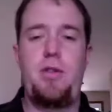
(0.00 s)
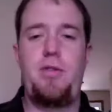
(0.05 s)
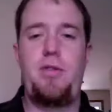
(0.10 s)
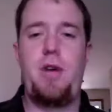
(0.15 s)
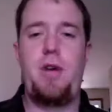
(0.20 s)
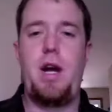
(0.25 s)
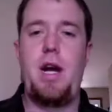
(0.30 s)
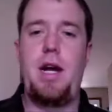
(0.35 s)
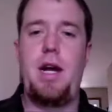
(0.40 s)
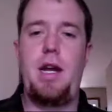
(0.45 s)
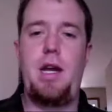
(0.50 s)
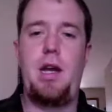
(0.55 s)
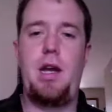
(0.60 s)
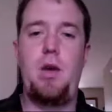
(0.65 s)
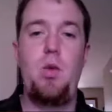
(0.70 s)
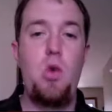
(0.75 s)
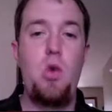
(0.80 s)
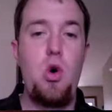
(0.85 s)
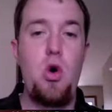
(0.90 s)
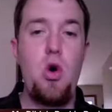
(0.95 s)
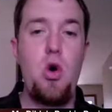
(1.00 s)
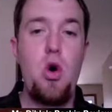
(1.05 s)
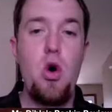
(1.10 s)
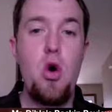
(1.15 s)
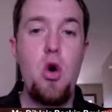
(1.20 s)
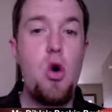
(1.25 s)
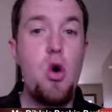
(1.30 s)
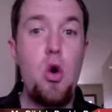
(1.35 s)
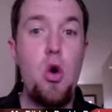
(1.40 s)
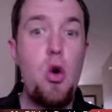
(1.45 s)
Friday.
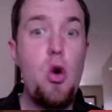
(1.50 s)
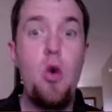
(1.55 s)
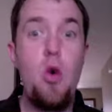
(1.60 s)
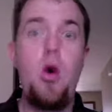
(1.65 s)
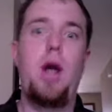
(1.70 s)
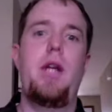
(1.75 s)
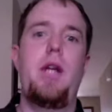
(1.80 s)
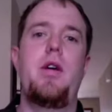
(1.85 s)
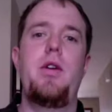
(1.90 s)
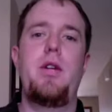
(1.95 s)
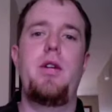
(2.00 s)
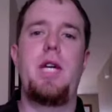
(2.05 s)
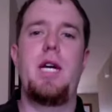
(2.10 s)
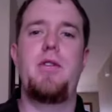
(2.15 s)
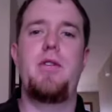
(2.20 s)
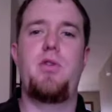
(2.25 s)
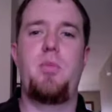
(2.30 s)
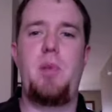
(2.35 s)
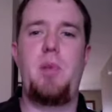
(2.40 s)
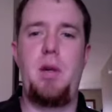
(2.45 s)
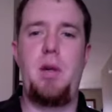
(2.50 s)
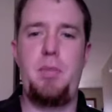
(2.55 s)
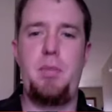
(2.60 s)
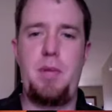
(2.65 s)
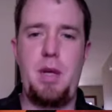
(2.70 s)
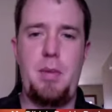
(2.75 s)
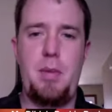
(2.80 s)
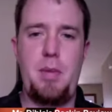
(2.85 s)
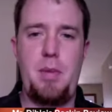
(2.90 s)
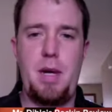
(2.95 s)
Woo! I know you guys are
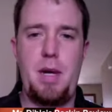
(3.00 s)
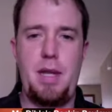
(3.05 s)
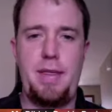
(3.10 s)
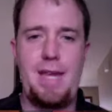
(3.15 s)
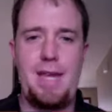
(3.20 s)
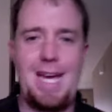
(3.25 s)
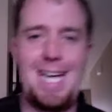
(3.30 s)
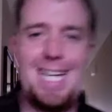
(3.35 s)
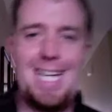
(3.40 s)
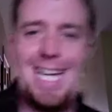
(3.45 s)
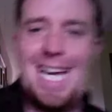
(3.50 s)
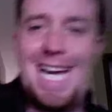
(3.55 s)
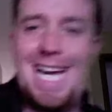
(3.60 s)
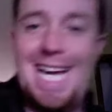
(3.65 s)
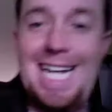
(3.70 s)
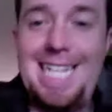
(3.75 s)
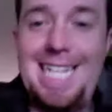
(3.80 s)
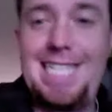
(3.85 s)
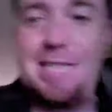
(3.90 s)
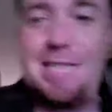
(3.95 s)
pumped up about that as